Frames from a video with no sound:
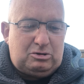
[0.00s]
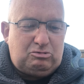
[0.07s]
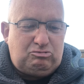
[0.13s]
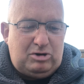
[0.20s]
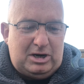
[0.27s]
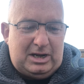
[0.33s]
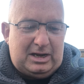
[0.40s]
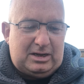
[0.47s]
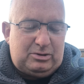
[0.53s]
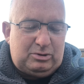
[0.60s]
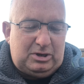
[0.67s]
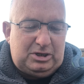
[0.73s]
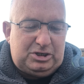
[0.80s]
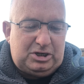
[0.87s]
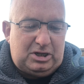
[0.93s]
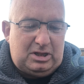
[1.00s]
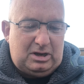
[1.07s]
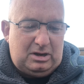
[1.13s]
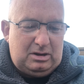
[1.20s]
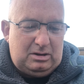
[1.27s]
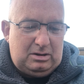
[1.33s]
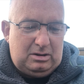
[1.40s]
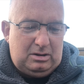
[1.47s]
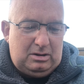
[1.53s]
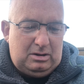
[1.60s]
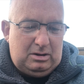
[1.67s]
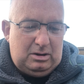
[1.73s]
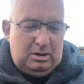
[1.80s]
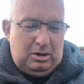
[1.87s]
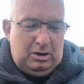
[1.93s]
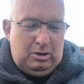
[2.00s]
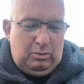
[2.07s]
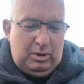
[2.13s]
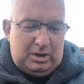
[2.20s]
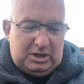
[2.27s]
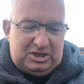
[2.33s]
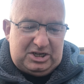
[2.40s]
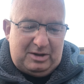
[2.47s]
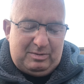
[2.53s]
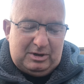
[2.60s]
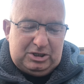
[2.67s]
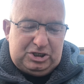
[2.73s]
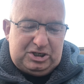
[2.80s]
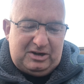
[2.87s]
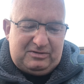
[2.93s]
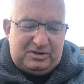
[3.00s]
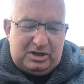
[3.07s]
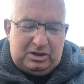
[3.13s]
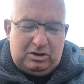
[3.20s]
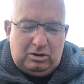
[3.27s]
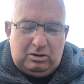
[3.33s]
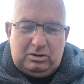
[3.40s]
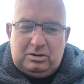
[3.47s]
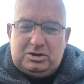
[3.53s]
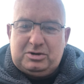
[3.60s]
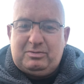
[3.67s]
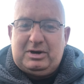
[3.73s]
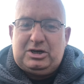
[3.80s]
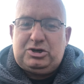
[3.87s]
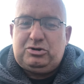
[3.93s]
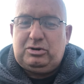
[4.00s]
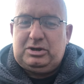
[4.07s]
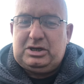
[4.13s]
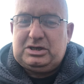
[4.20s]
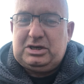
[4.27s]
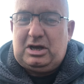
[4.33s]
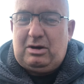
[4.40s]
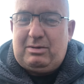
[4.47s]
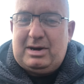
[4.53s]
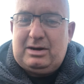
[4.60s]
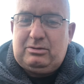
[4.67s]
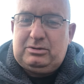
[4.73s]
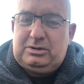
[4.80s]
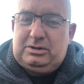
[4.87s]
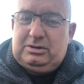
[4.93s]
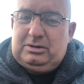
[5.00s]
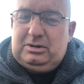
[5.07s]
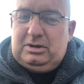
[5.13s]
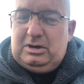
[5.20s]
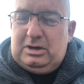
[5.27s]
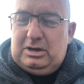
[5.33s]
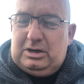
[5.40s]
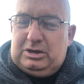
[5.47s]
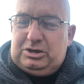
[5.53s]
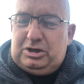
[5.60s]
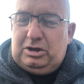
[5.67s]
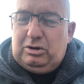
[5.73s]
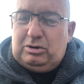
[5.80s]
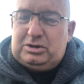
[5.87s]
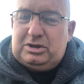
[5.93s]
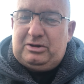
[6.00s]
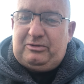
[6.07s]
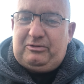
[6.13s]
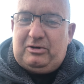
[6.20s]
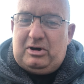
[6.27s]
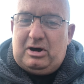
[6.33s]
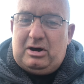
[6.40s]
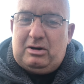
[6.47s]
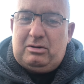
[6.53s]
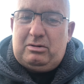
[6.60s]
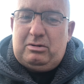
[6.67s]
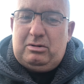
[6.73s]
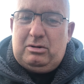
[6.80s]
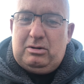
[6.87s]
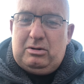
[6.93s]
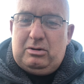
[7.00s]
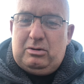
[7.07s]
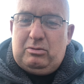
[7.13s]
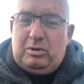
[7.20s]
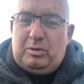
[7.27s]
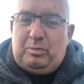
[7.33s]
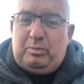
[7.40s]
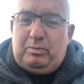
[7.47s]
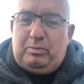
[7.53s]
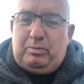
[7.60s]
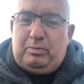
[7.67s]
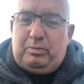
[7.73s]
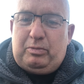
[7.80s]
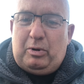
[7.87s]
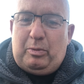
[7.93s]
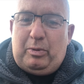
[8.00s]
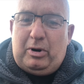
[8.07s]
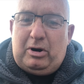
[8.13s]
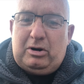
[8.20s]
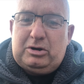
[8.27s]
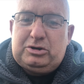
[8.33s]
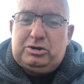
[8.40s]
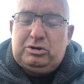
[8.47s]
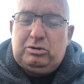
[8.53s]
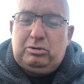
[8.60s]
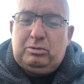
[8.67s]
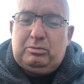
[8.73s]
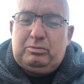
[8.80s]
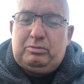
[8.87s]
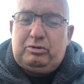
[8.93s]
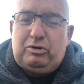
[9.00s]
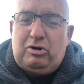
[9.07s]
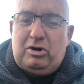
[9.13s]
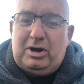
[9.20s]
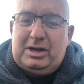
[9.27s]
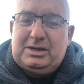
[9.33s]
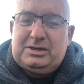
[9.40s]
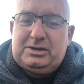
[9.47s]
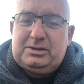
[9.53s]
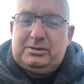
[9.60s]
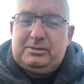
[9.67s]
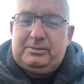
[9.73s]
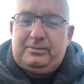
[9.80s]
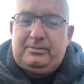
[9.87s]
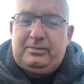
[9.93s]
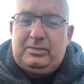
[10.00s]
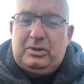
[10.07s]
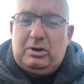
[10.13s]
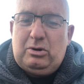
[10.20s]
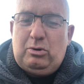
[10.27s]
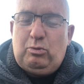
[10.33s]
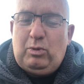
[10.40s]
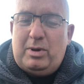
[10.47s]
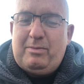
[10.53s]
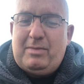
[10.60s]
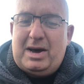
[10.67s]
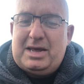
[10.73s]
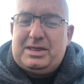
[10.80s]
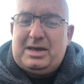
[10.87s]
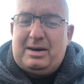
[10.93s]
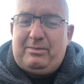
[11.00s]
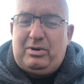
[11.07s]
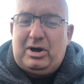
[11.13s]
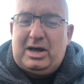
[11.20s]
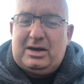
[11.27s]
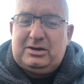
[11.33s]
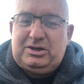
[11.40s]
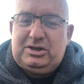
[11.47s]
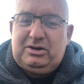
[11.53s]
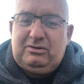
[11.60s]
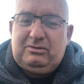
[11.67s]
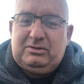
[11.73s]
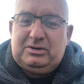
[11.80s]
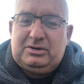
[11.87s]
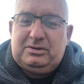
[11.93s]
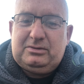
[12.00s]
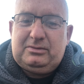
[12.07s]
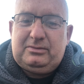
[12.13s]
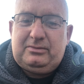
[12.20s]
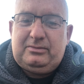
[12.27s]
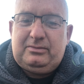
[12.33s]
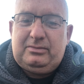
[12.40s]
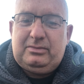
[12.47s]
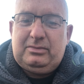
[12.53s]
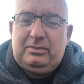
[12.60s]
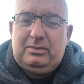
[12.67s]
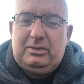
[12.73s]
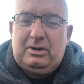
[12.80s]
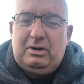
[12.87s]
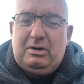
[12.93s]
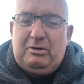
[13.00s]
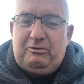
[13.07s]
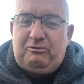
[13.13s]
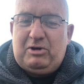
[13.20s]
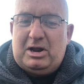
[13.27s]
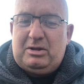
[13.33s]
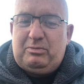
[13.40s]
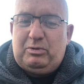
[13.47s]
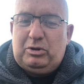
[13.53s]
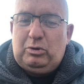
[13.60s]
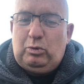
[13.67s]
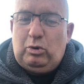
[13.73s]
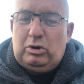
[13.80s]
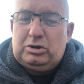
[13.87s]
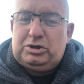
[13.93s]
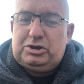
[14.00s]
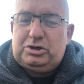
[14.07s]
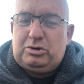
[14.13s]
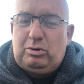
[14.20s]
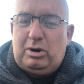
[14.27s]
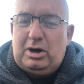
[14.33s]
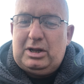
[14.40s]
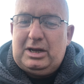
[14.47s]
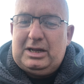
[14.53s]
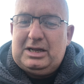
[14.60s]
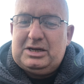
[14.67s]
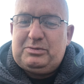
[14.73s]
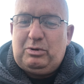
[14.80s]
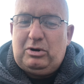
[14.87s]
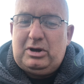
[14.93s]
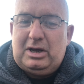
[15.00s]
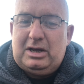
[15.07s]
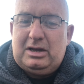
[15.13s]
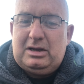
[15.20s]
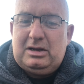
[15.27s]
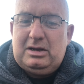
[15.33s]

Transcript: grinning at each other. We could sleep in shifts, said Con, to make sure it doesn't go out. She looked at the fire with proprietorial pride. We made that by ourselves. Fred put the watch quietly in his pocket.